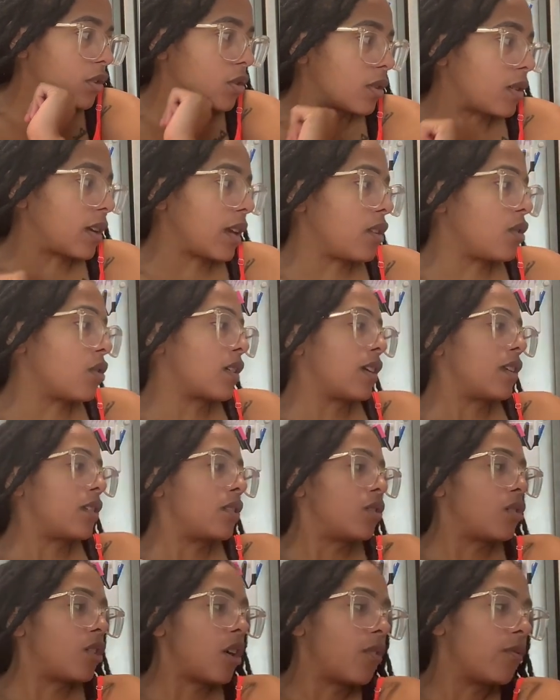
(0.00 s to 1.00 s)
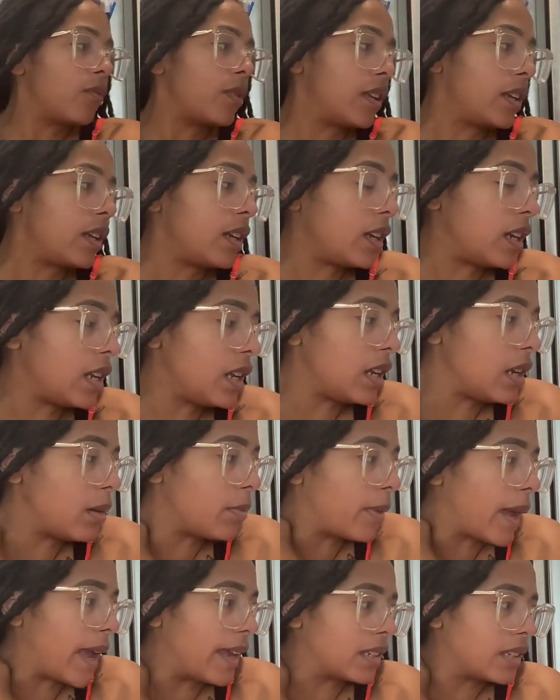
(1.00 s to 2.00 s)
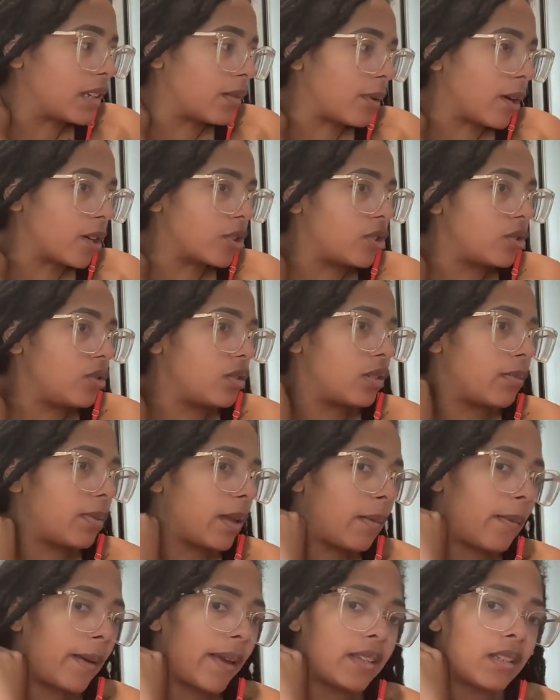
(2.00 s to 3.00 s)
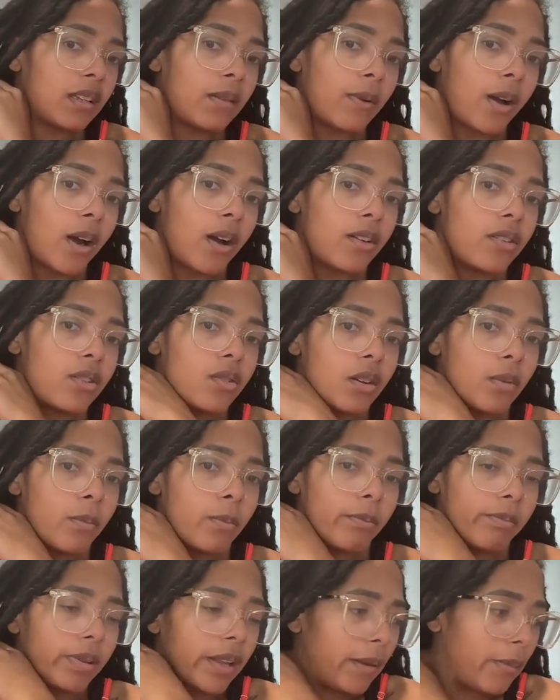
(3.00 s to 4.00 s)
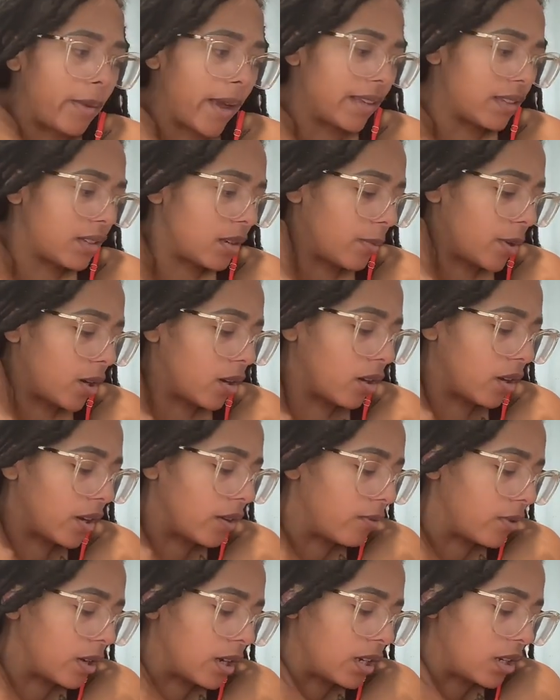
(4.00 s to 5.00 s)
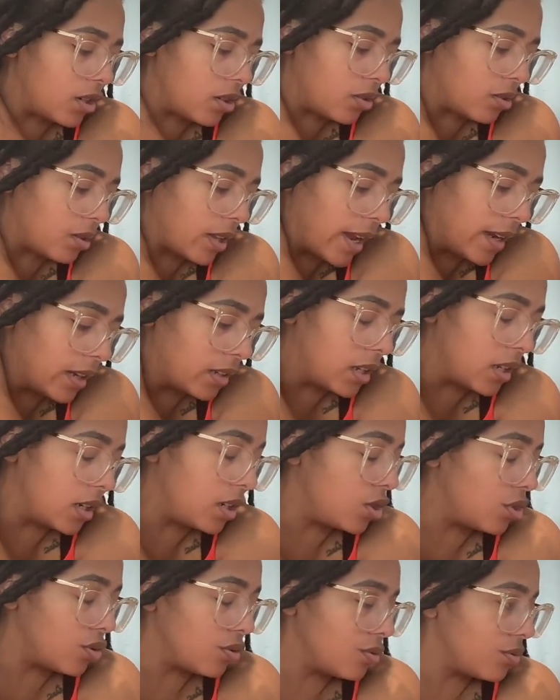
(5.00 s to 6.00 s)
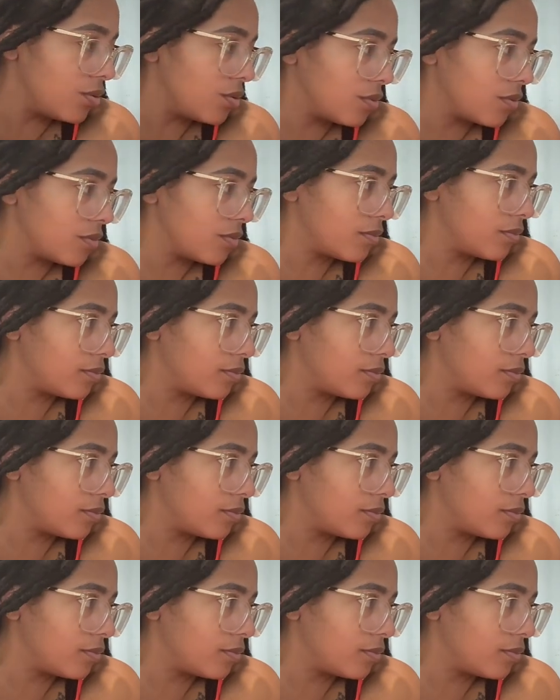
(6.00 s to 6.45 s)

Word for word: You you you don't really need basketball shoes to play basketball. You can play basketball in any like tennis shoes.